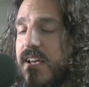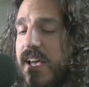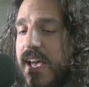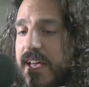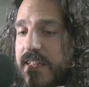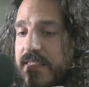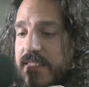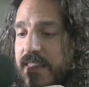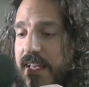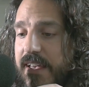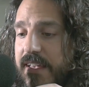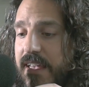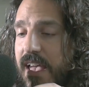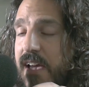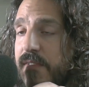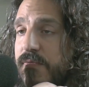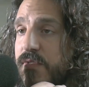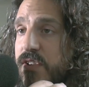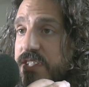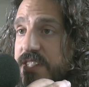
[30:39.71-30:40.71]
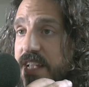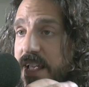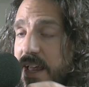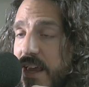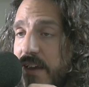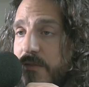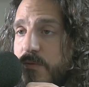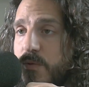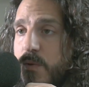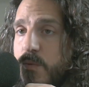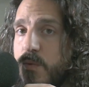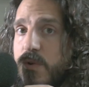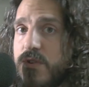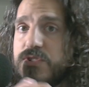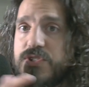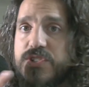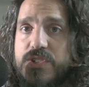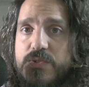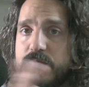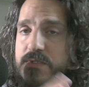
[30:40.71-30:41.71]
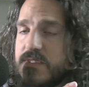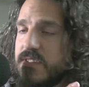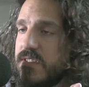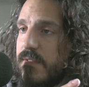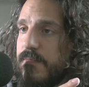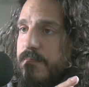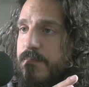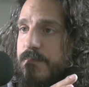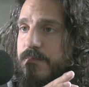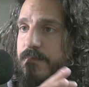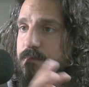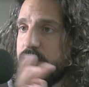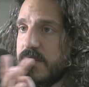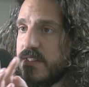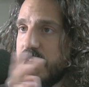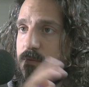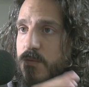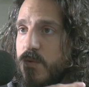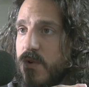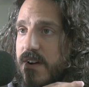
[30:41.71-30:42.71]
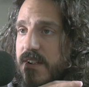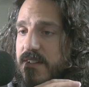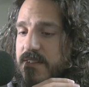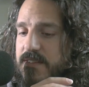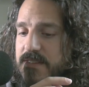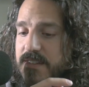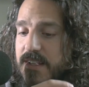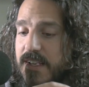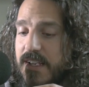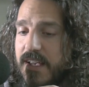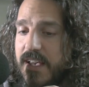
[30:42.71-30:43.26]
and like every day if we weren't shooting somewhere else.